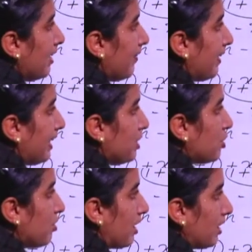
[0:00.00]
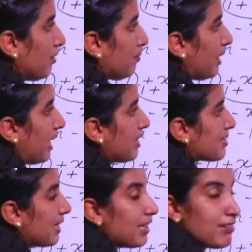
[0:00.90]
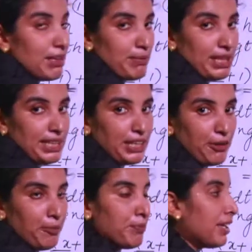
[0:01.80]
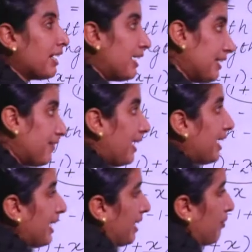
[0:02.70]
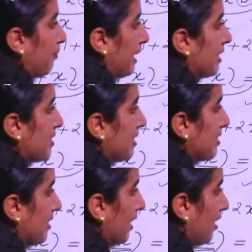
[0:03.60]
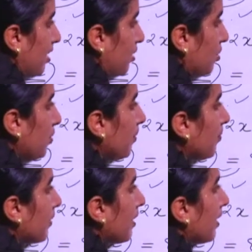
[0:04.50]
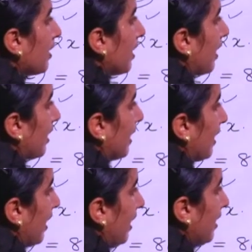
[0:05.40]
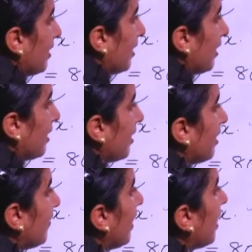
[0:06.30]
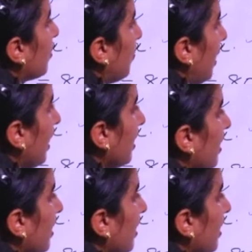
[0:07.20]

here is into. Now, right side will be divided. Now, x is equal to 39 divided by